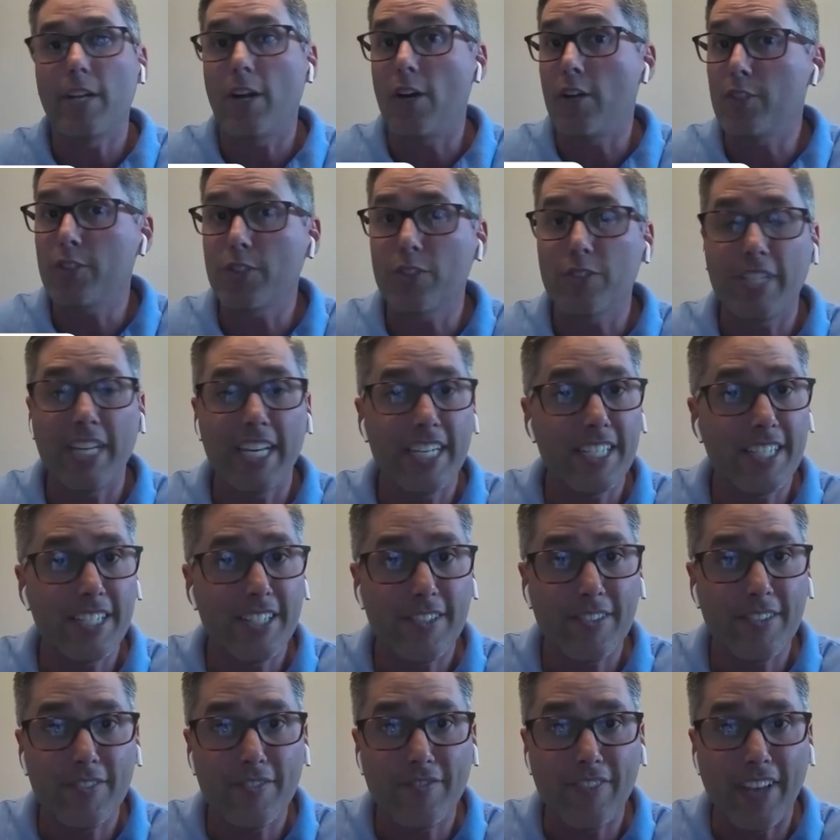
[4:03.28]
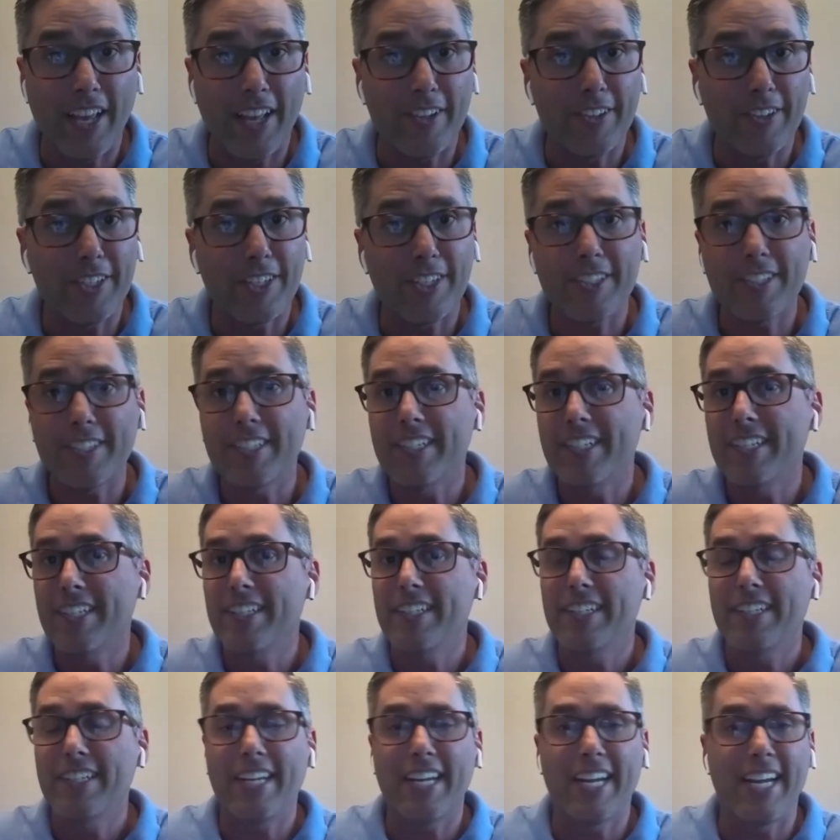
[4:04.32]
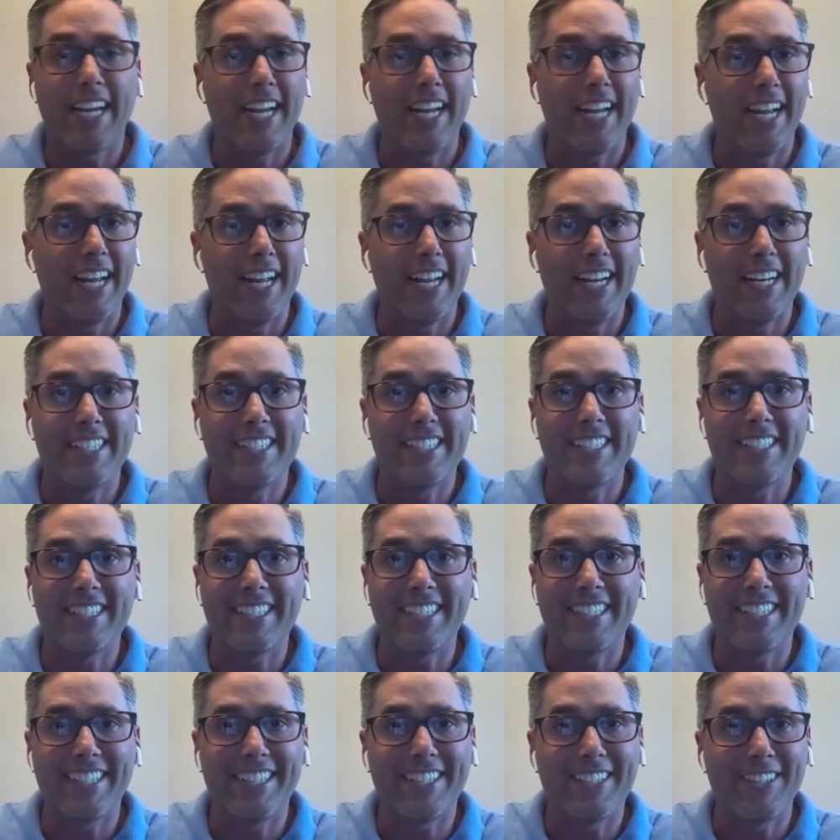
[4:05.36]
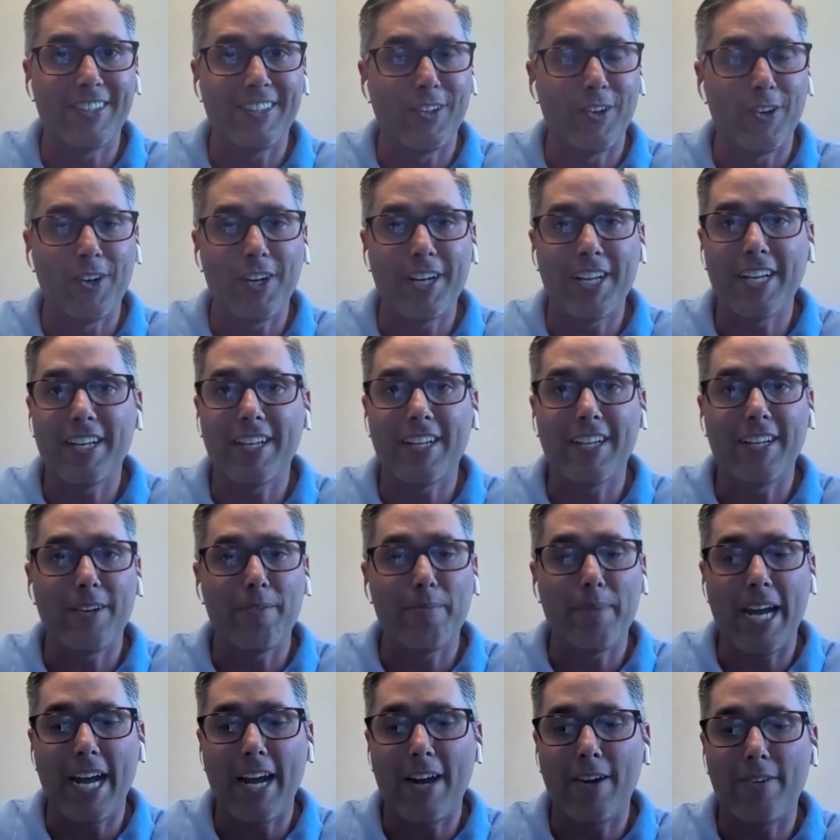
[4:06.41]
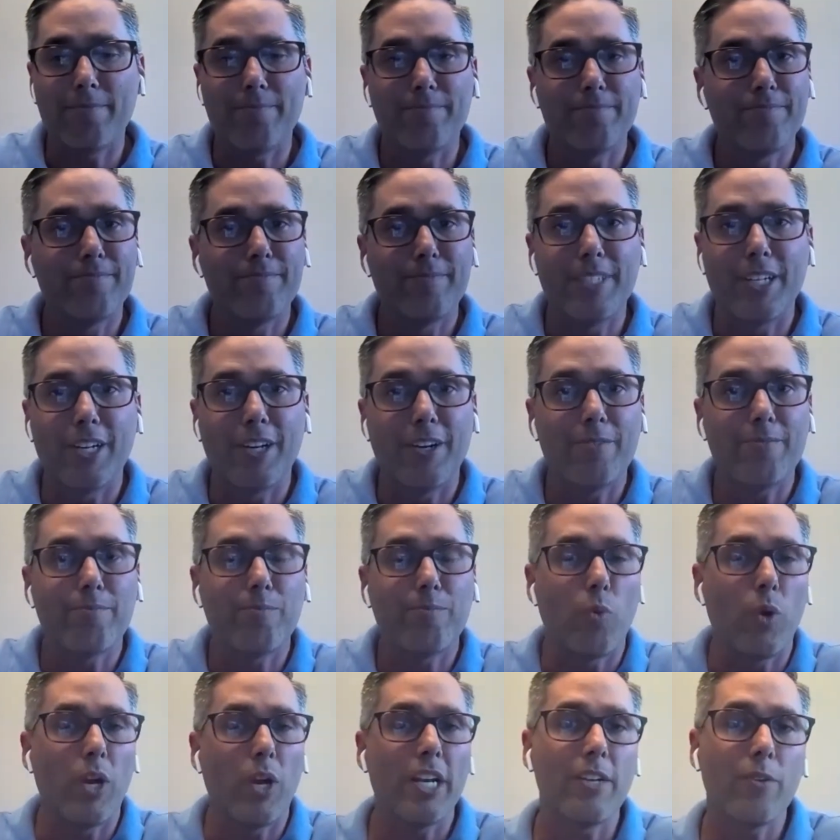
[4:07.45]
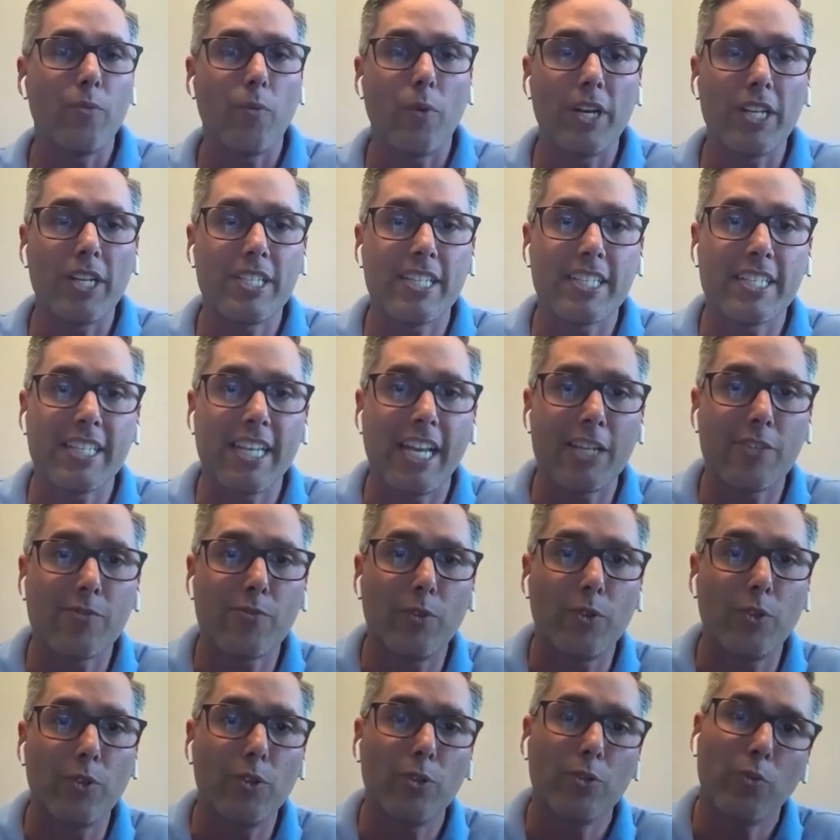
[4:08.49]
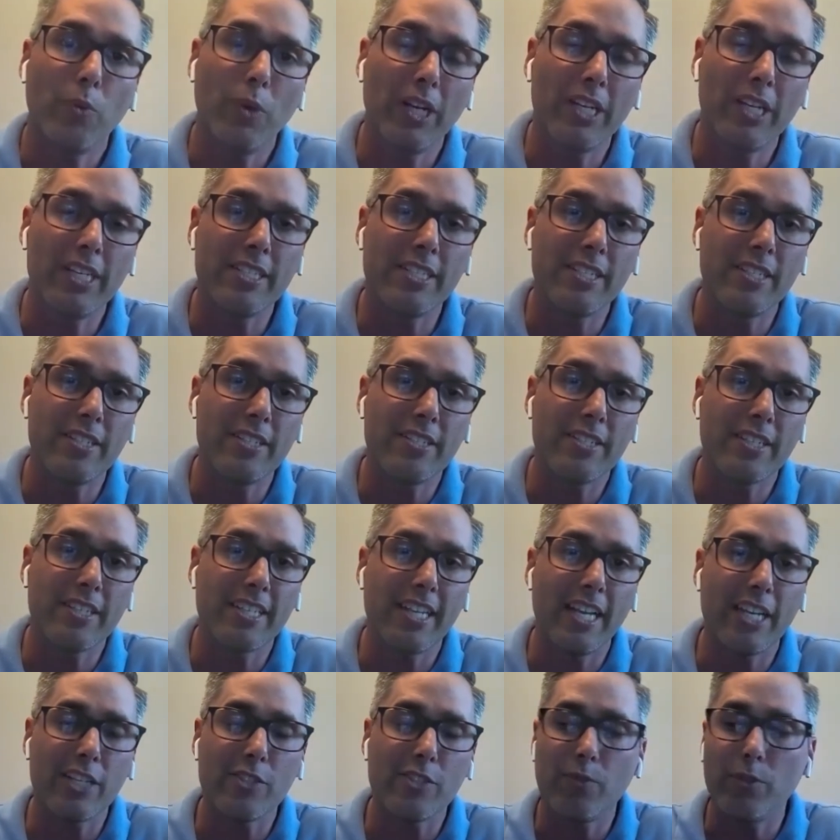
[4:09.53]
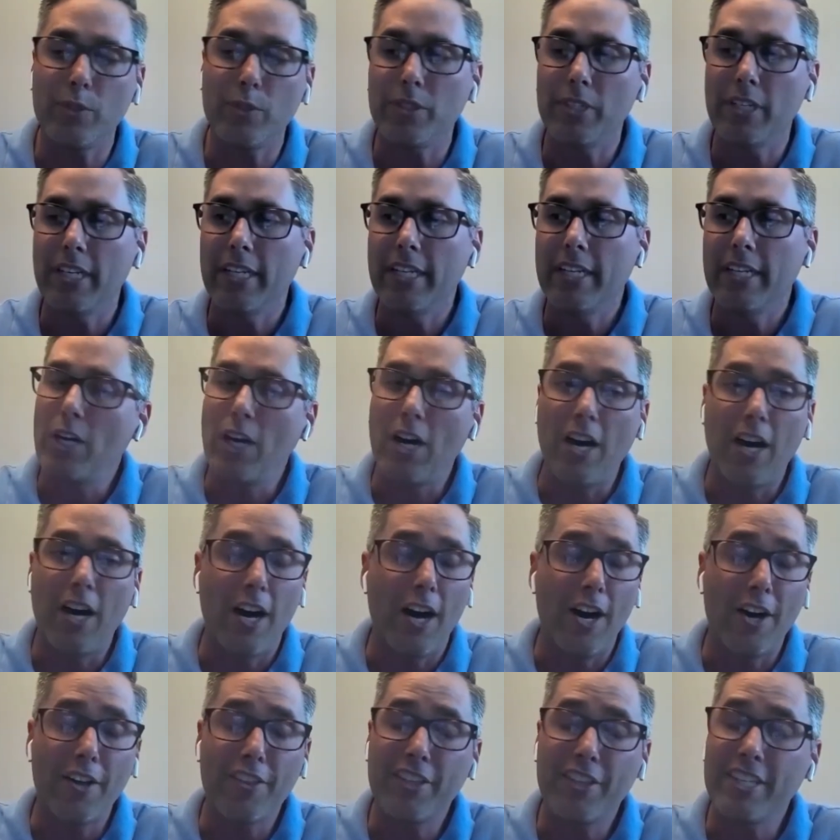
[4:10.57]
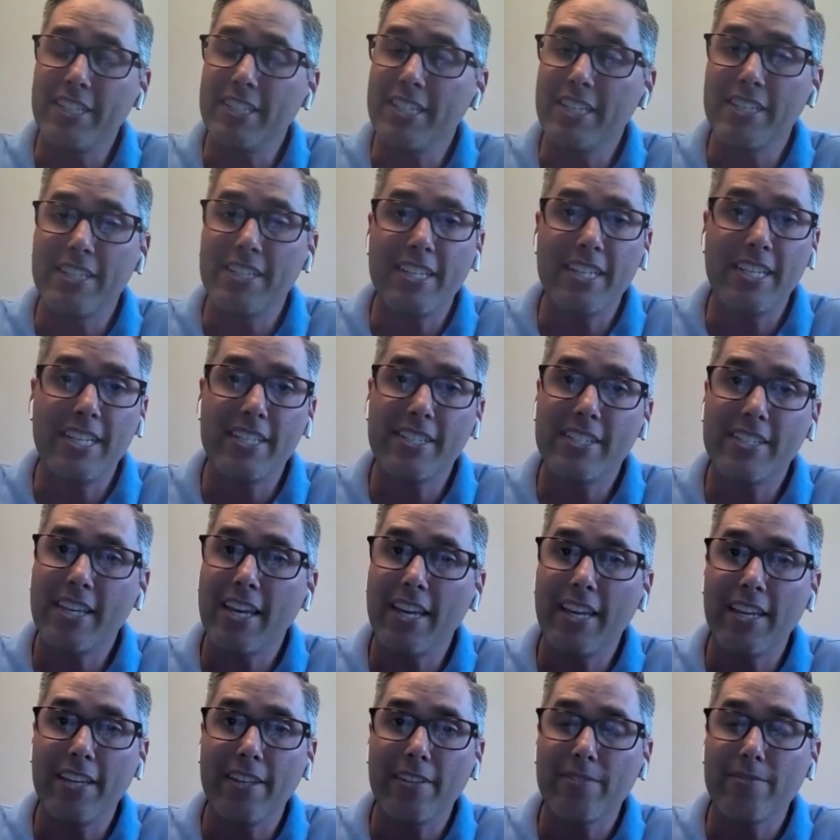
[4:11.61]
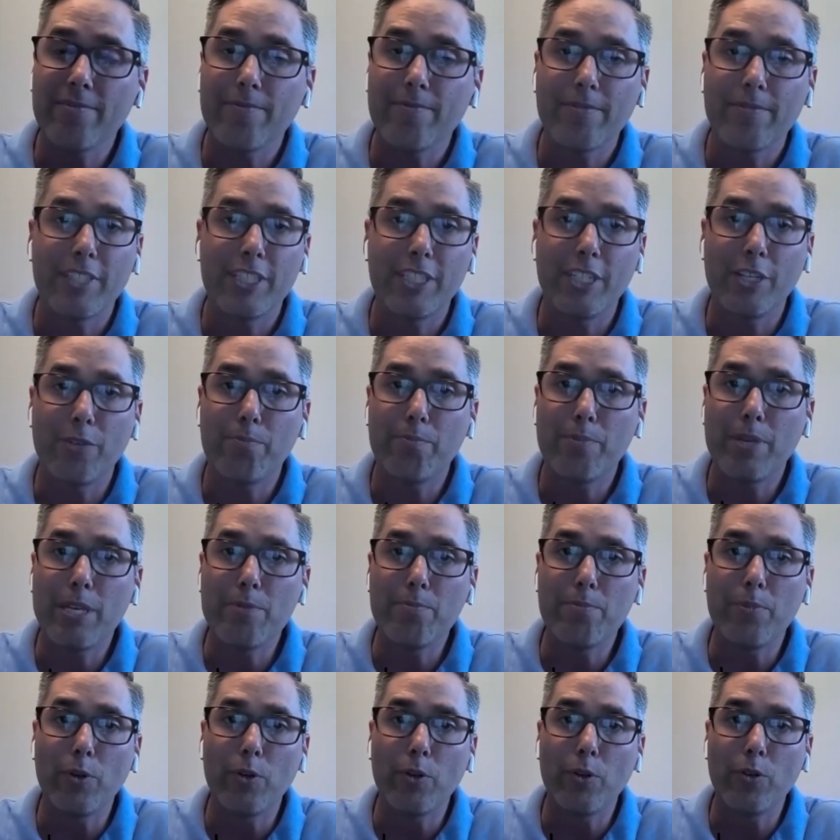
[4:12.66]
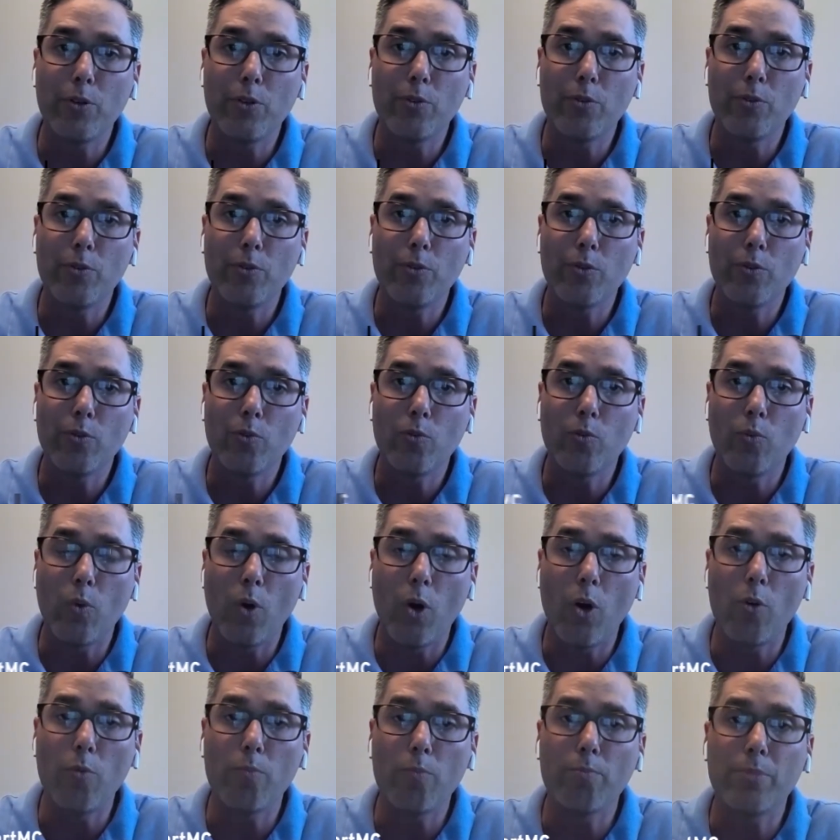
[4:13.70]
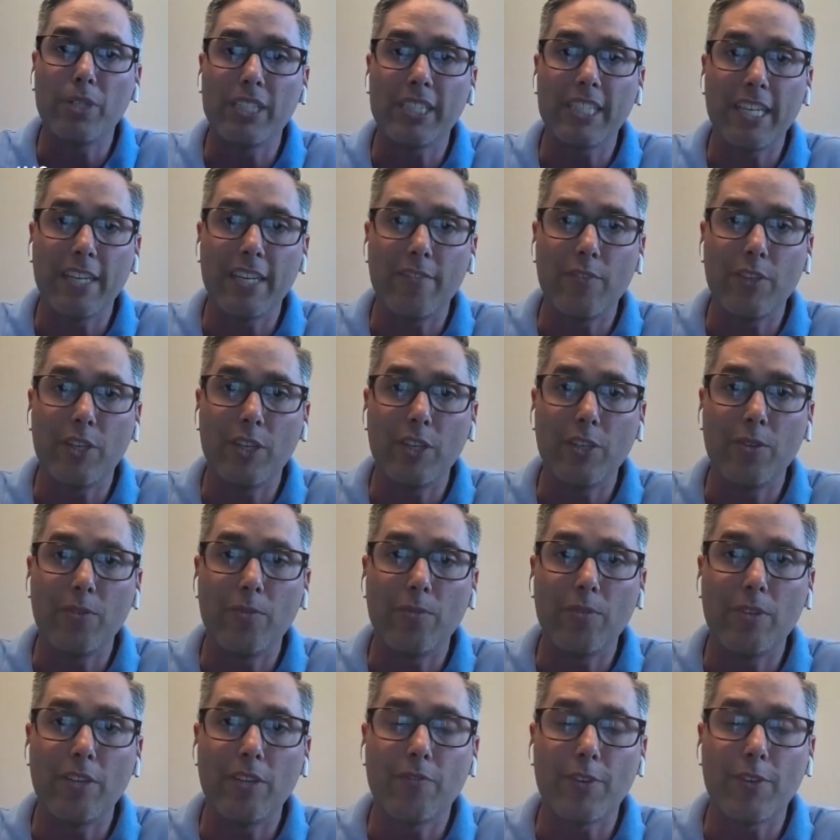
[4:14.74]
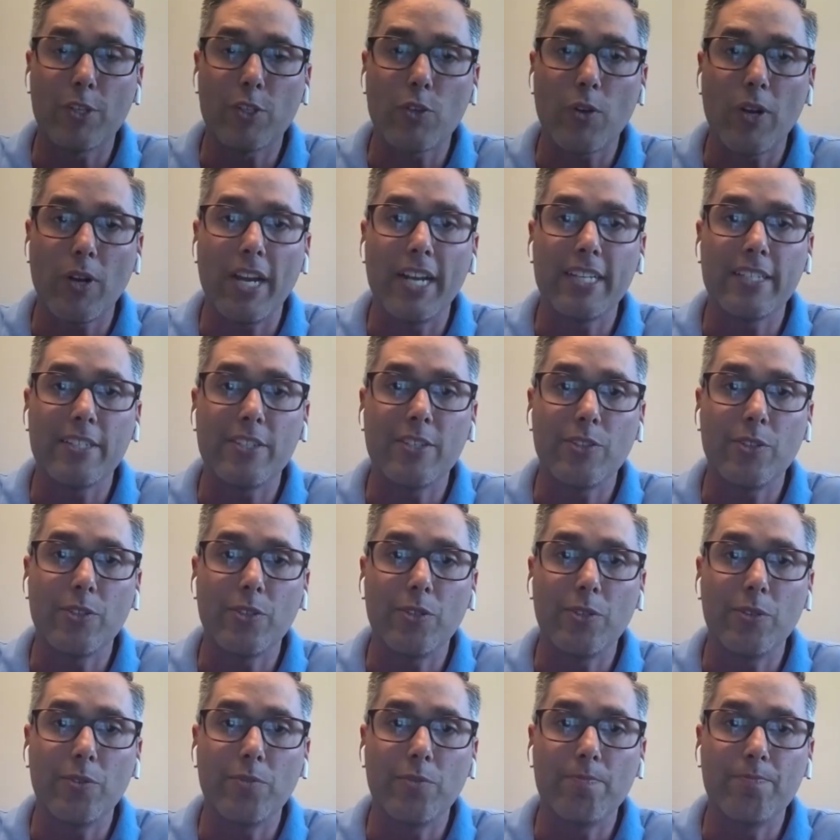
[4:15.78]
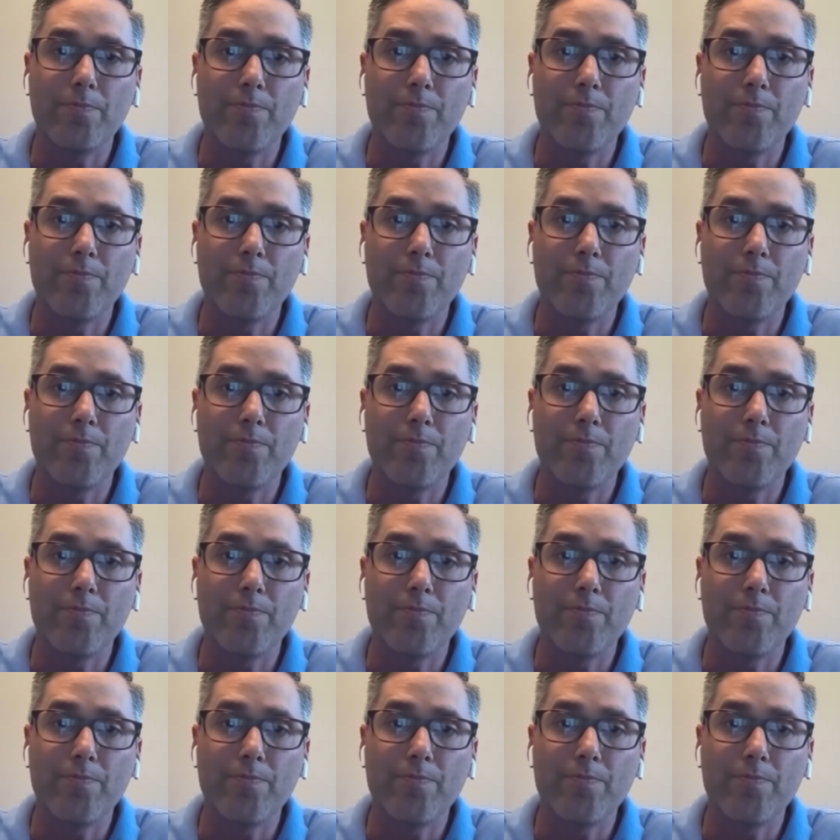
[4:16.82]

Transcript: also takes failure and uh, learning about you know what what is successful and what isn't successful authenticity is key you know people won't believe you if you're trying to